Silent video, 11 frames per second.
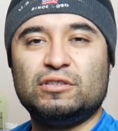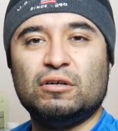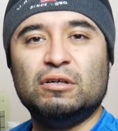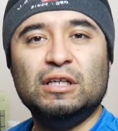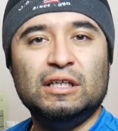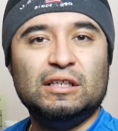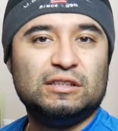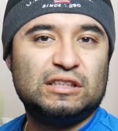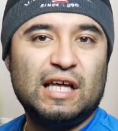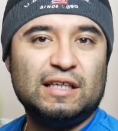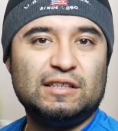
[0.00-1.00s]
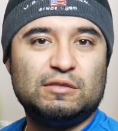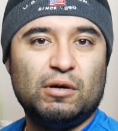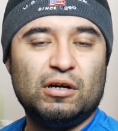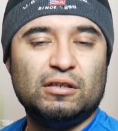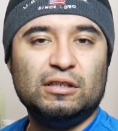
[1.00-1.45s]
So slightly
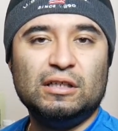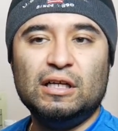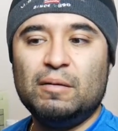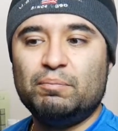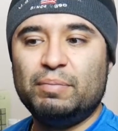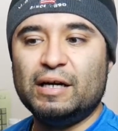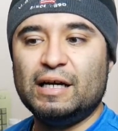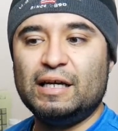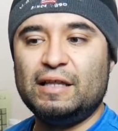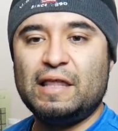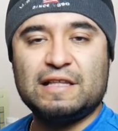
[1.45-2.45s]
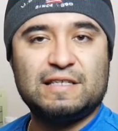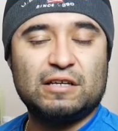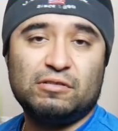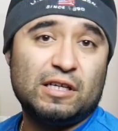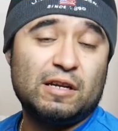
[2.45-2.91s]
small, but that's
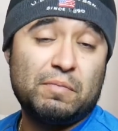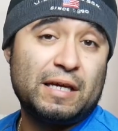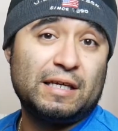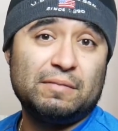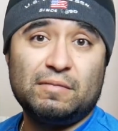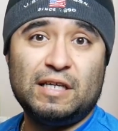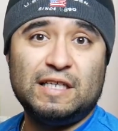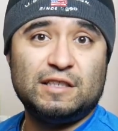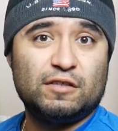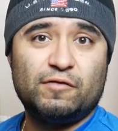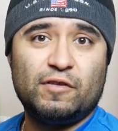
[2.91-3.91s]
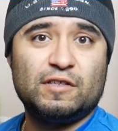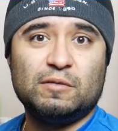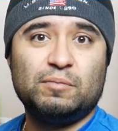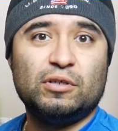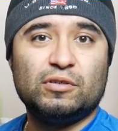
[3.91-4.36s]
actually going to make it easier for this
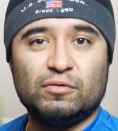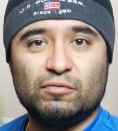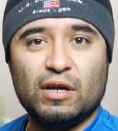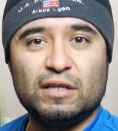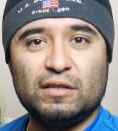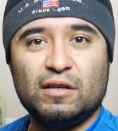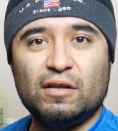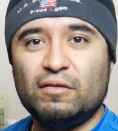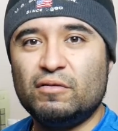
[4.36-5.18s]
computer to run